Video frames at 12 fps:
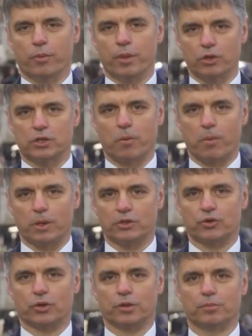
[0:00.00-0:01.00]
when mostly we
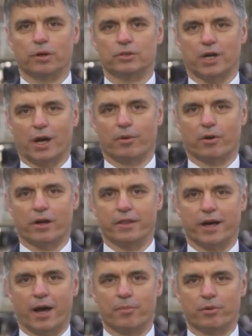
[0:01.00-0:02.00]
were talking about cyber
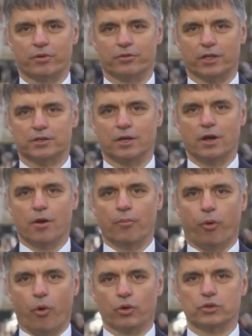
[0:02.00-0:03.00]
and hybrid threats
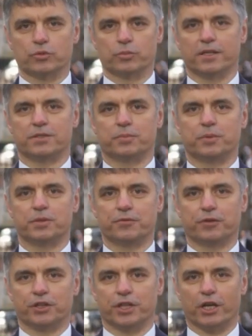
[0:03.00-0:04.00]
posed by
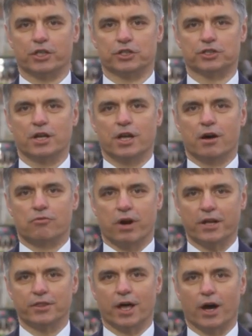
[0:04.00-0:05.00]
specific nations
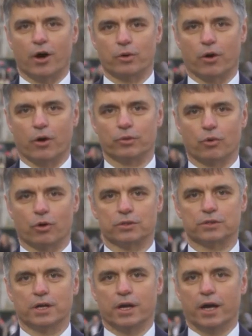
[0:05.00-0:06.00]
right now around the
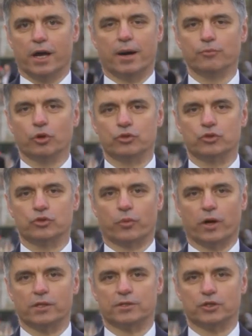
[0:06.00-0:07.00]
world. And I'm not
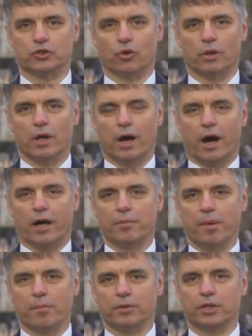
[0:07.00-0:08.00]
surprised at all. I
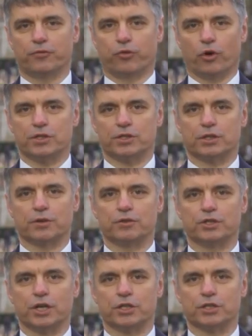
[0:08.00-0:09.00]
remember the first
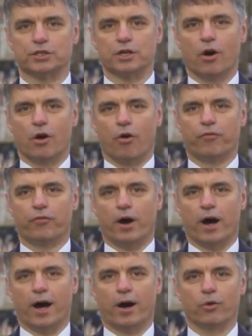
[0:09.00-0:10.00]
conversations of
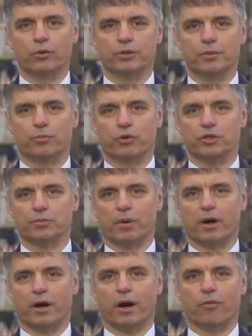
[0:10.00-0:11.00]
how the
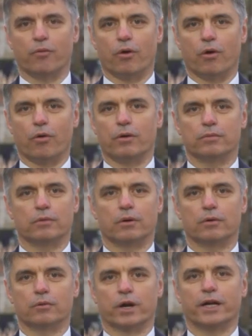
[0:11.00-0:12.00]
Burisma
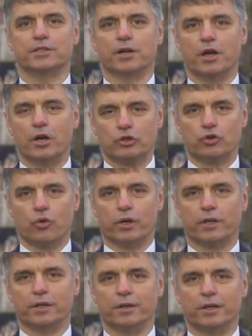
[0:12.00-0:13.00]
already
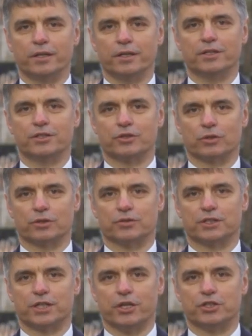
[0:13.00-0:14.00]
took in the sort
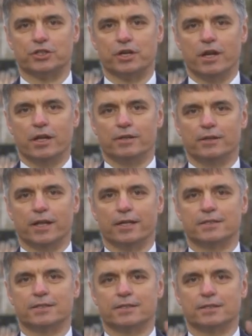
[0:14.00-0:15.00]
of stage
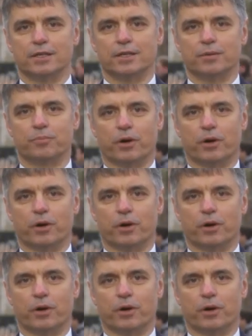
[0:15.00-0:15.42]
that the